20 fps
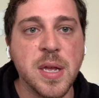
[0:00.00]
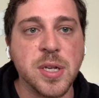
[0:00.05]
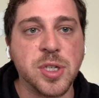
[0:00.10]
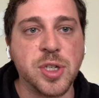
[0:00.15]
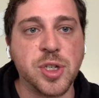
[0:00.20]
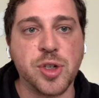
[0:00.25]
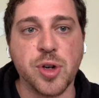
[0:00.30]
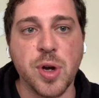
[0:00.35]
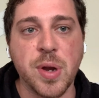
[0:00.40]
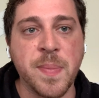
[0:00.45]

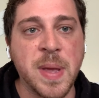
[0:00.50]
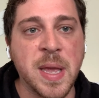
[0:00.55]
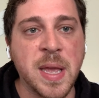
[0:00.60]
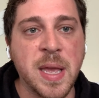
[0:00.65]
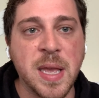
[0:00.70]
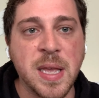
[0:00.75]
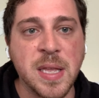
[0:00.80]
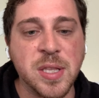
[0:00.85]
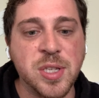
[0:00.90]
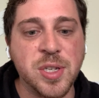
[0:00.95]

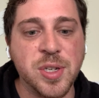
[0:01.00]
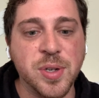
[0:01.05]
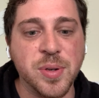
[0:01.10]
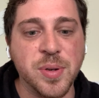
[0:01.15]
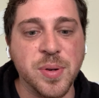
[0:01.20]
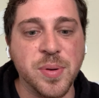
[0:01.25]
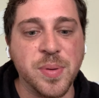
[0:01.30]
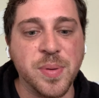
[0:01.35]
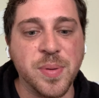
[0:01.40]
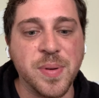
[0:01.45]
streaming
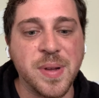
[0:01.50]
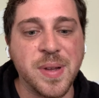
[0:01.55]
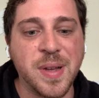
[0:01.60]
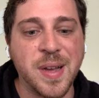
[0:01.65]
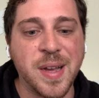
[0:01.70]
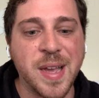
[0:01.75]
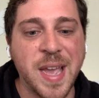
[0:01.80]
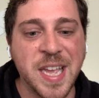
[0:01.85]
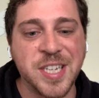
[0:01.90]
into uh,